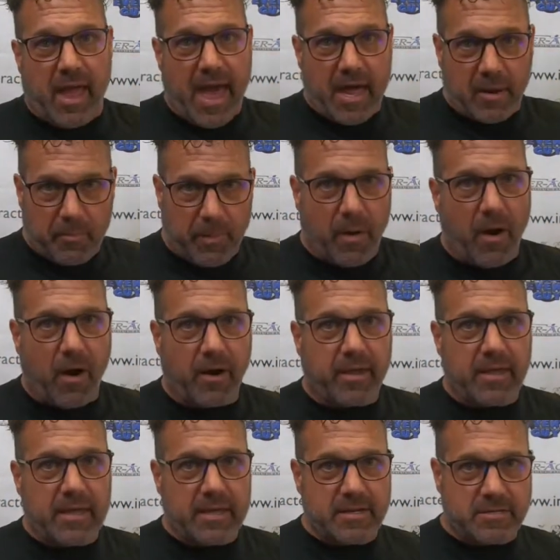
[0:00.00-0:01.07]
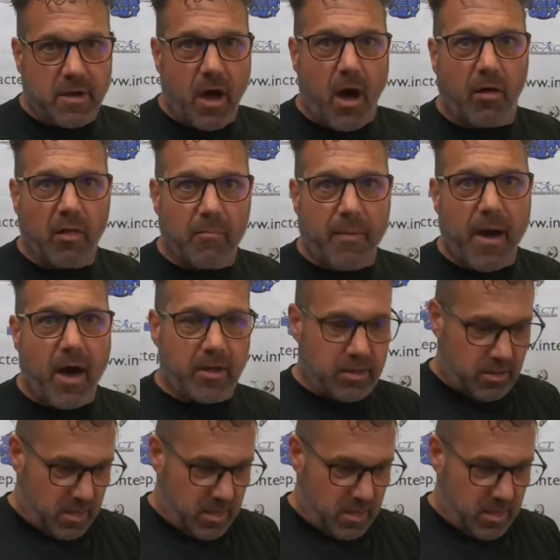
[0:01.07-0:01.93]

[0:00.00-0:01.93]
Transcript: at a park is all about